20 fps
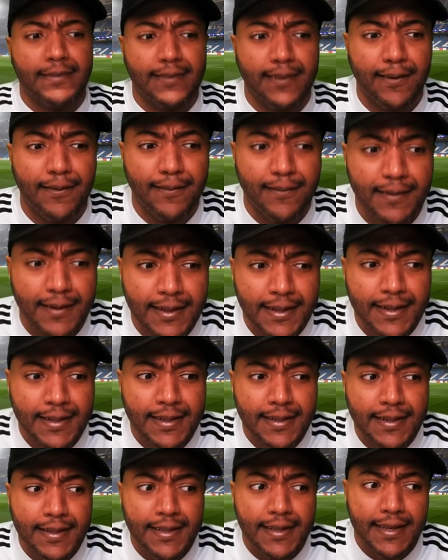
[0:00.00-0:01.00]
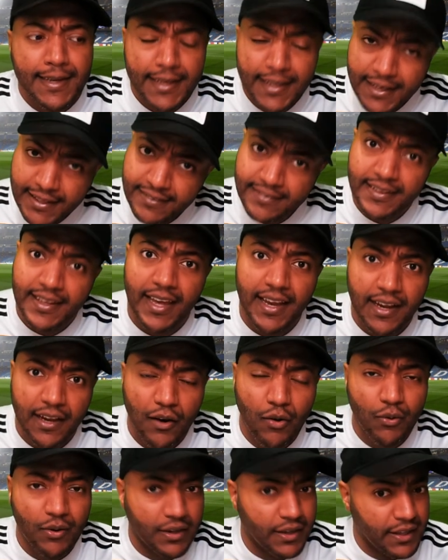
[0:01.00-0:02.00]
So he needs to get
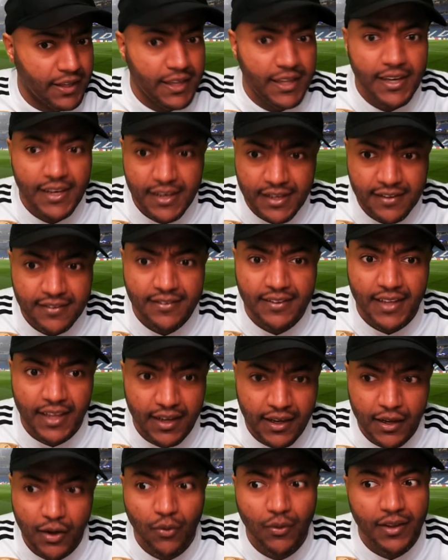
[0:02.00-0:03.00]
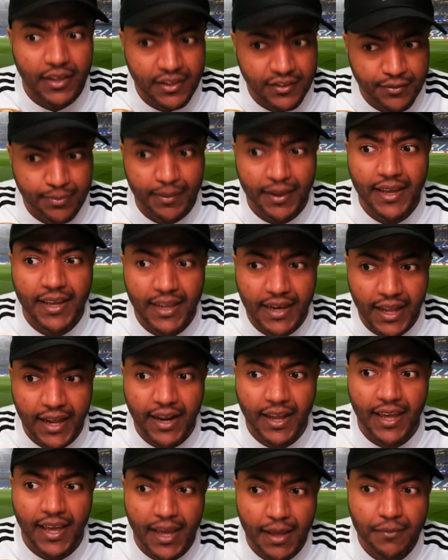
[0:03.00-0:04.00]
going. He needs to get going. He's playing a
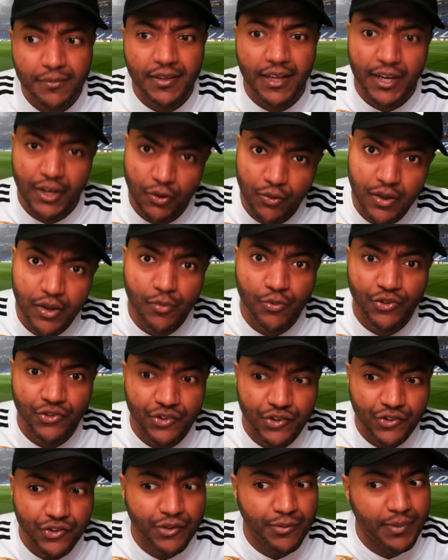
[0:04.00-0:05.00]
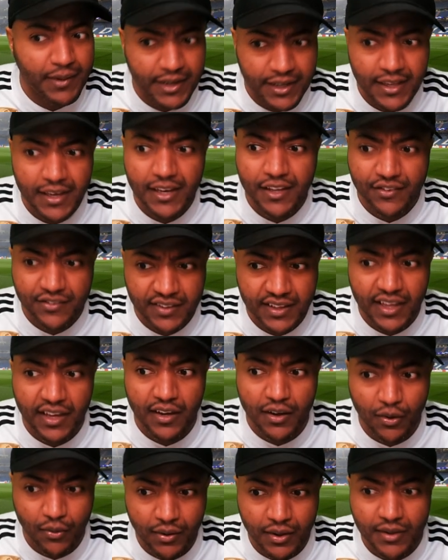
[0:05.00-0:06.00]
lot of games. I know he was injured, but he needs to
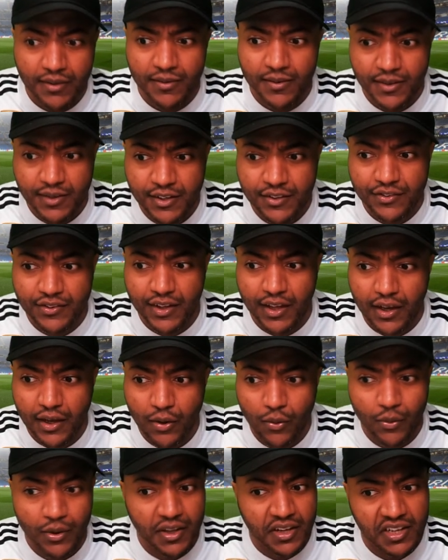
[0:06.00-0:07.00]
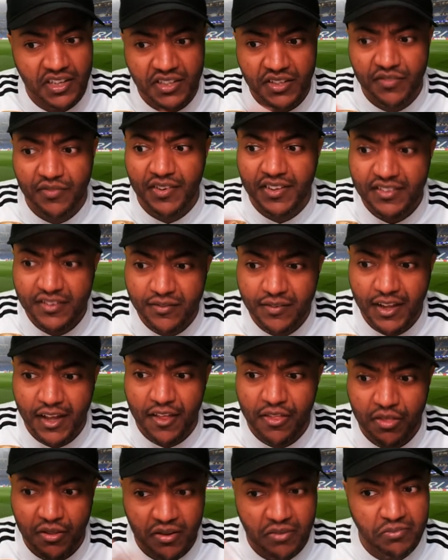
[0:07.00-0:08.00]
get going. He needs to get going. Uh, defensively,
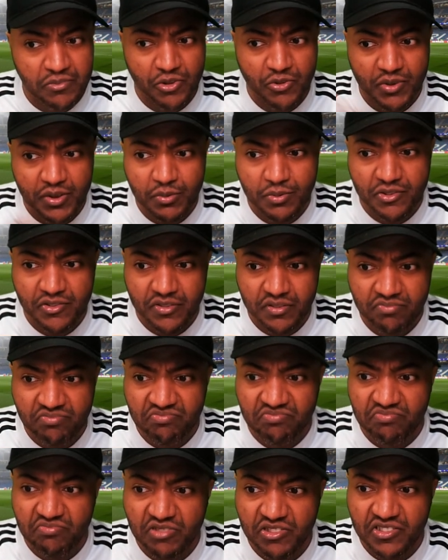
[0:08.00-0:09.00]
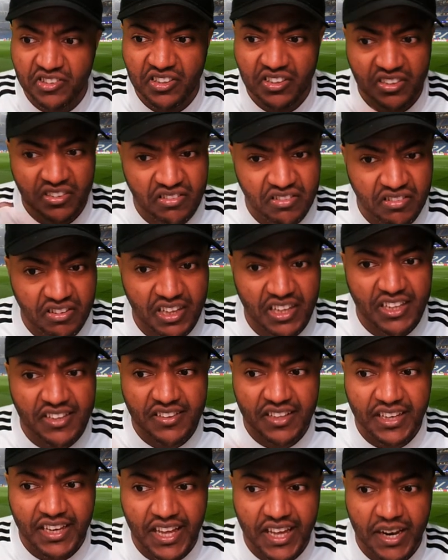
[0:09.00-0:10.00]
I thought Madrid was was good. Looking
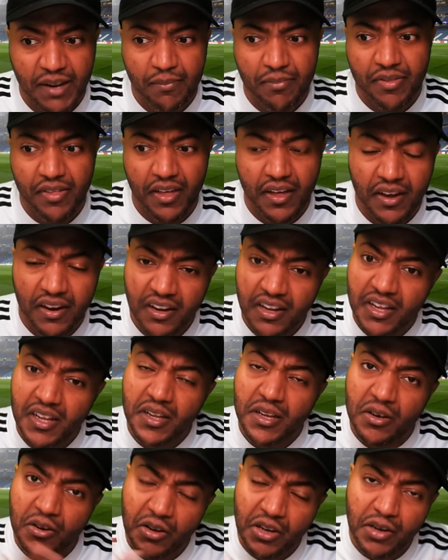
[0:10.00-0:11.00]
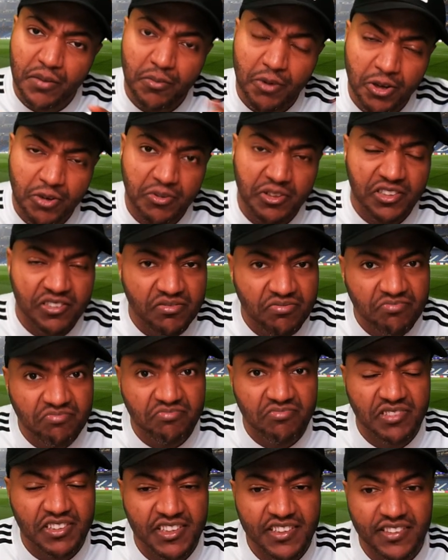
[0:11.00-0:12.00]
at the lineup there, Luka Modric,
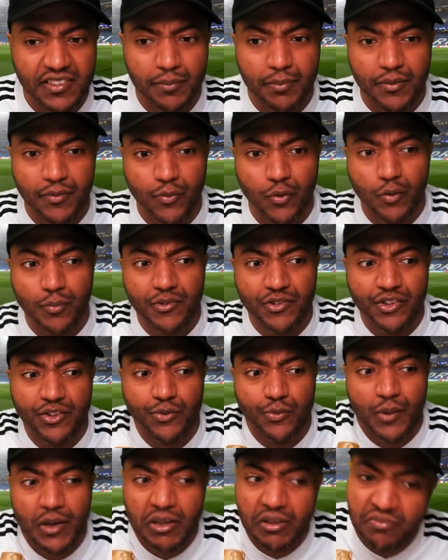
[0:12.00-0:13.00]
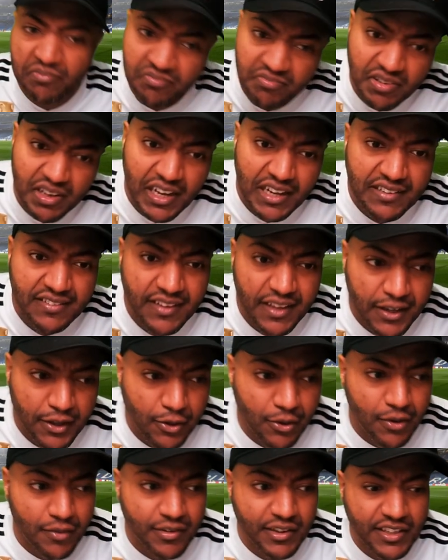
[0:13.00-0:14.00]
decent performance as well. Got
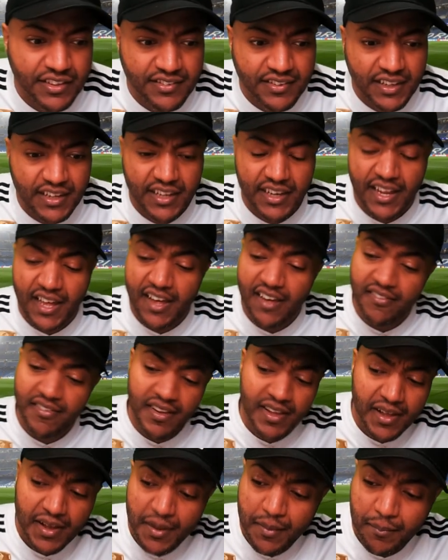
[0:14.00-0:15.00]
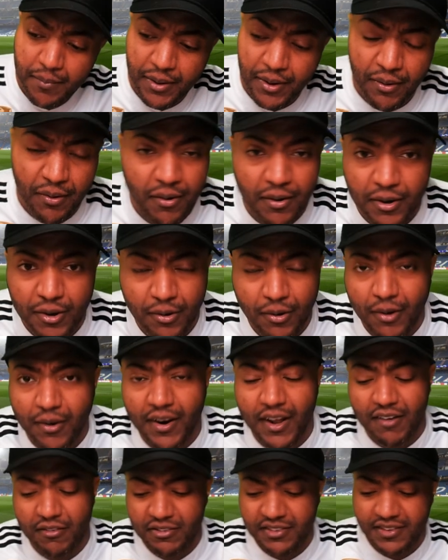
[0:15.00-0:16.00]
taken off in the second half, but all in
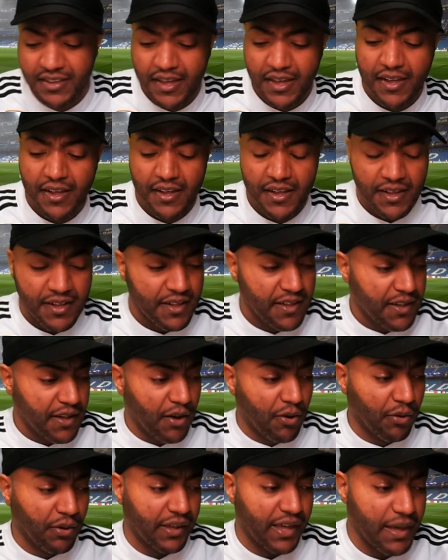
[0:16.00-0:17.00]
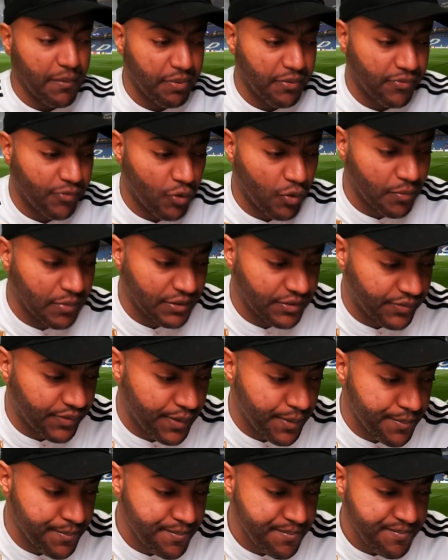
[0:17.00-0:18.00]
all, I would say okay performance
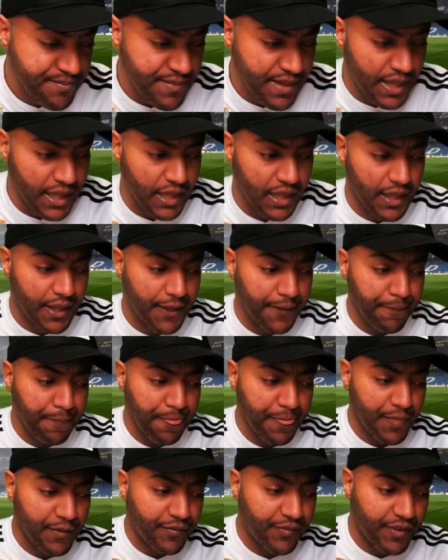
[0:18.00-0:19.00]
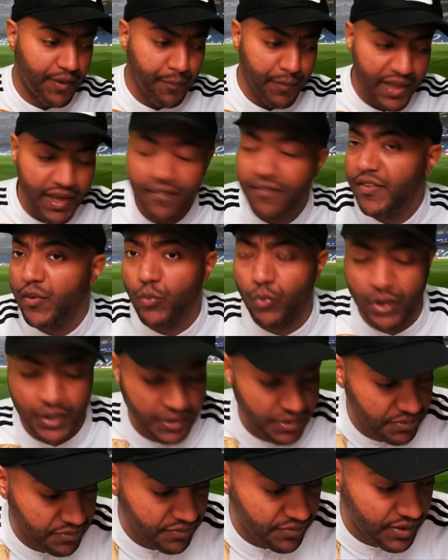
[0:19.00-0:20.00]
from uh, from
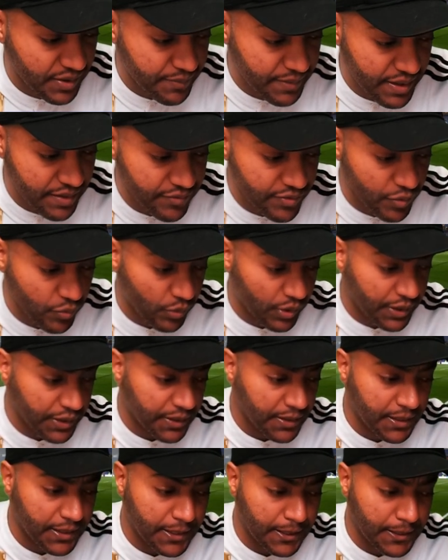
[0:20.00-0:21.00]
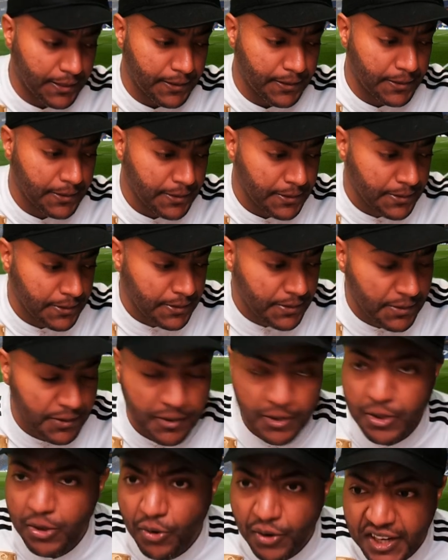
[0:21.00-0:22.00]
everyone. From everyone. Uh,
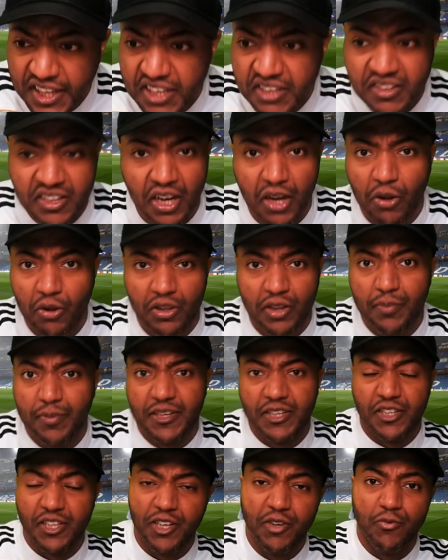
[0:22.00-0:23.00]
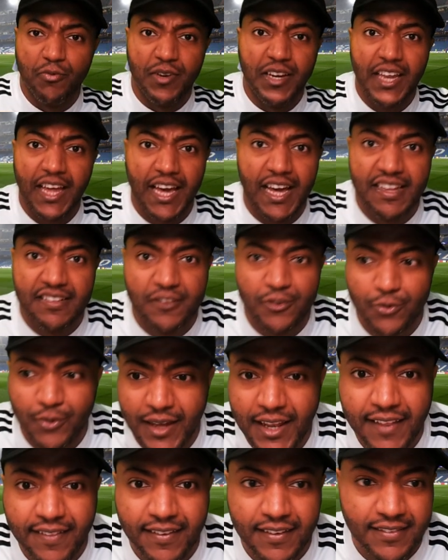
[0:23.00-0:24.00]
Lunin, the goalkeeper, didn't really have to
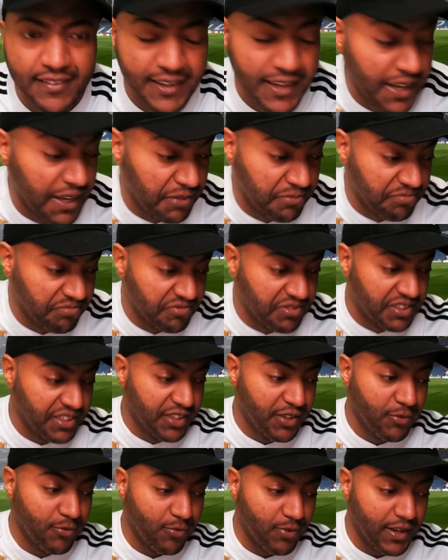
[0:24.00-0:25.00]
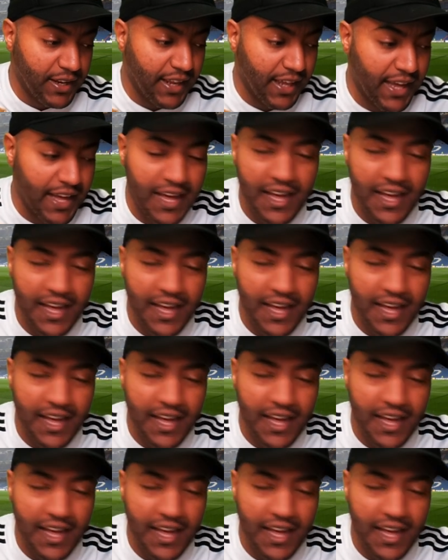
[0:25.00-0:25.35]
do anything today. Didn't really